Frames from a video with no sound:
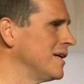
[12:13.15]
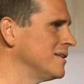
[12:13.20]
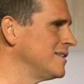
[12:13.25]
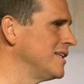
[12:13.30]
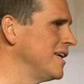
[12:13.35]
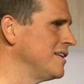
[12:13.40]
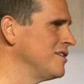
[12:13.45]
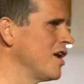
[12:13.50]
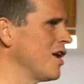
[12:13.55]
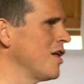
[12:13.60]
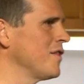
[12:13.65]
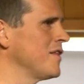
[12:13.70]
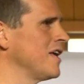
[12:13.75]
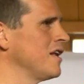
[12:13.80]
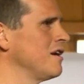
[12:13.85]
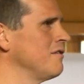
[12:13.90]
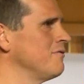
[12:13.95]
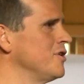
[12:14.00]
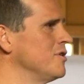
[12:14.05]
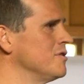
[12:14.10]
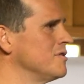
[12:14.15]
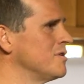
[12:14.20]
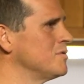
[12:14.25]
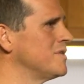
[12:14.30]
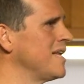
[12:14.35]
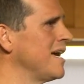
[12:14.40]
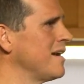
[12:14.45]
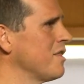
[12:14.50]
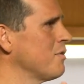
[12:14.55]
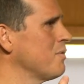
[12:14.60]
He had done all the interviews. It was
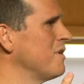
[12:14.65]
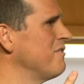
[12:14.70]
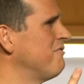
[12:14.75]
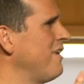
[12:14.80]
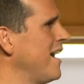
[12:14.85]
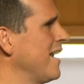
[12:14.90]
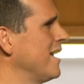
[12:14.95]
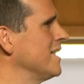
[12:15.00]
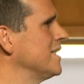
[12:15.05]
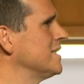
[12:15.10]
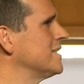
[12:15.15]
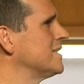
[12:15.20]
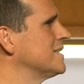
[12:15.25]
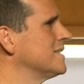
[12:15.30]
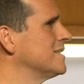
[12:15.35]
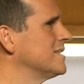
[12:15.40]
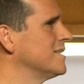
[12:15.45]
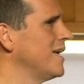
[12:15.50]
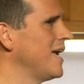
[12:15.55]
down to 3 finalists.